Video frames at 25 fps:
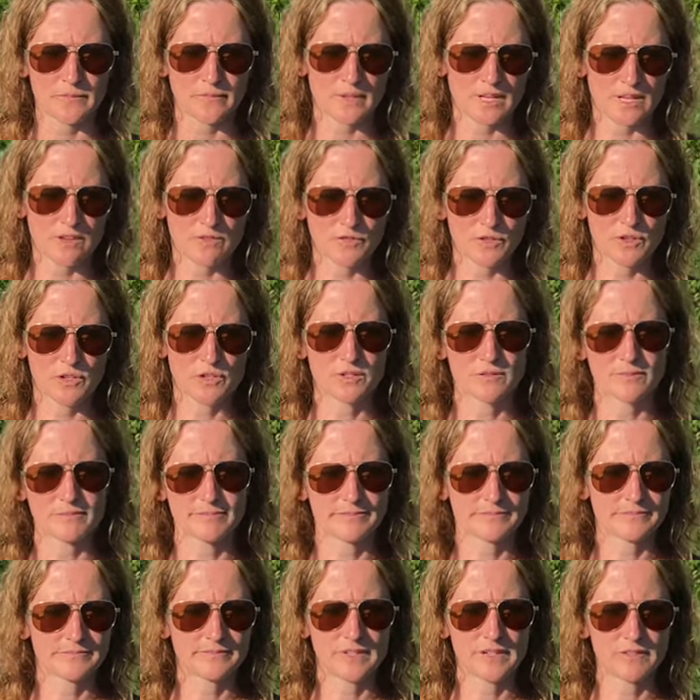if you're
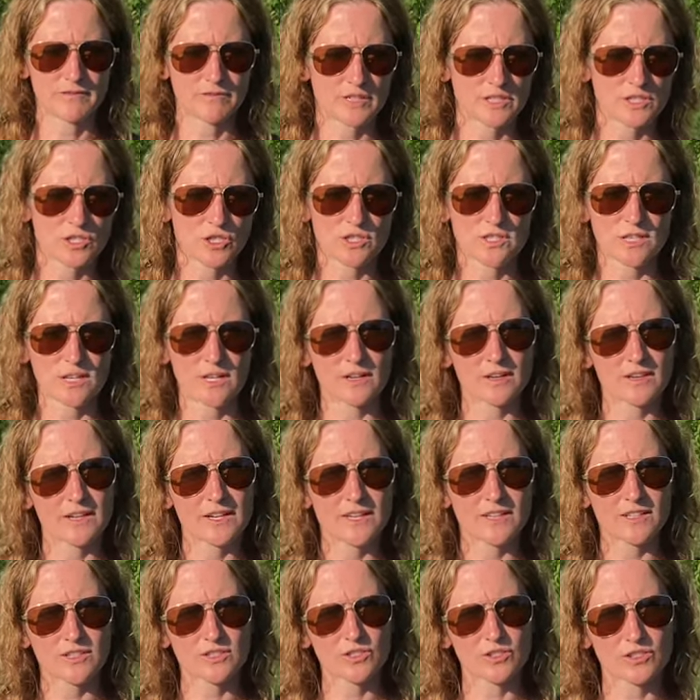a
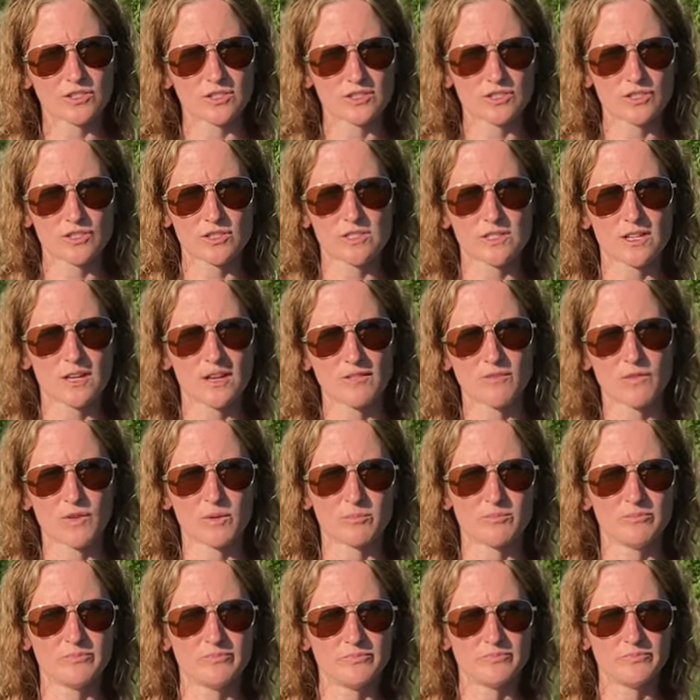vegetarian, you could just have a
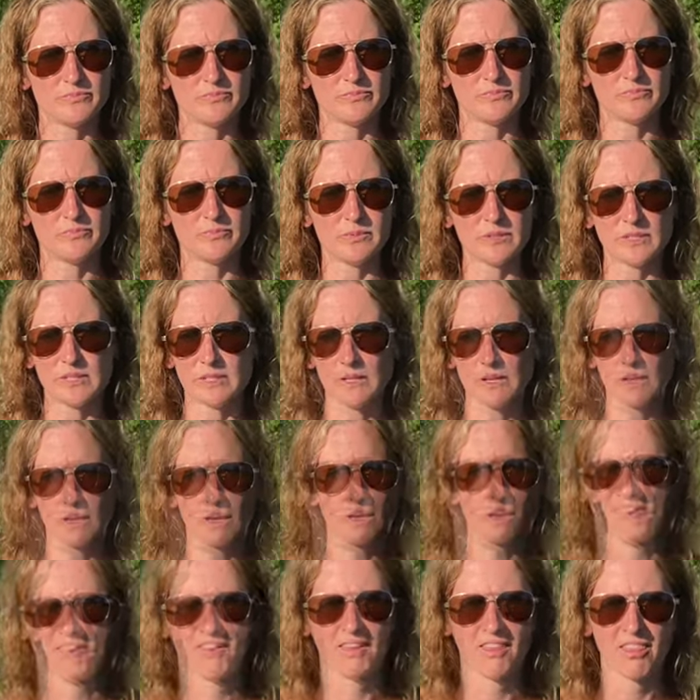
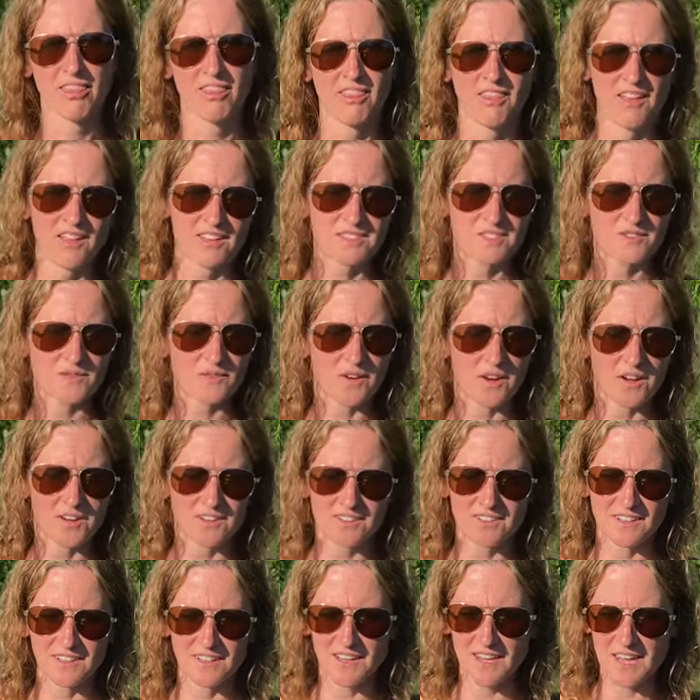BL. That's
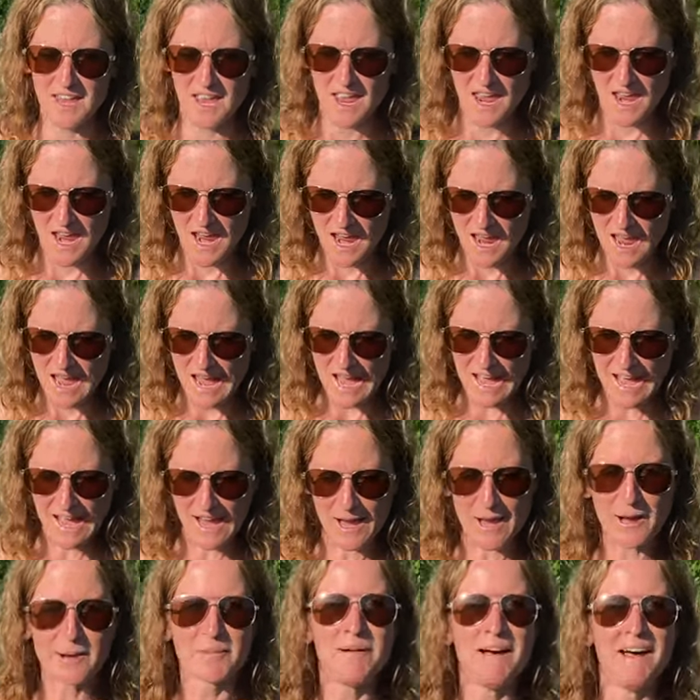fun.
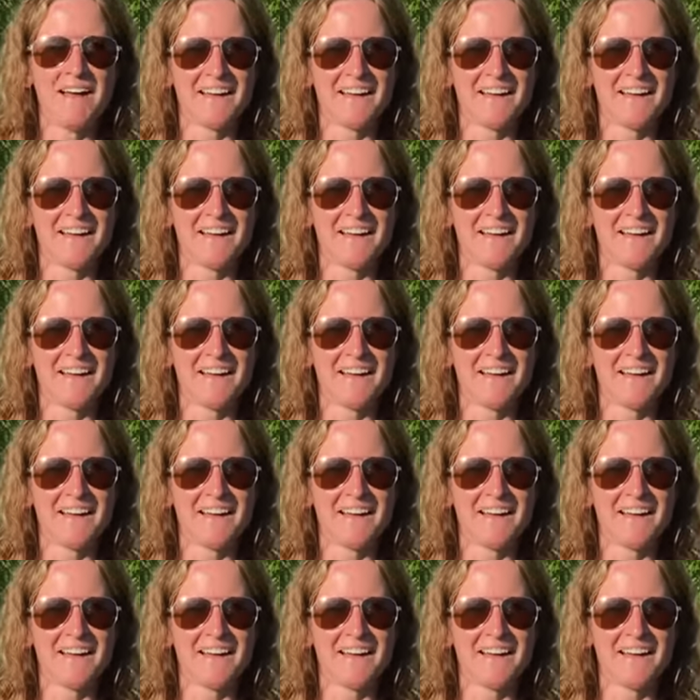Um,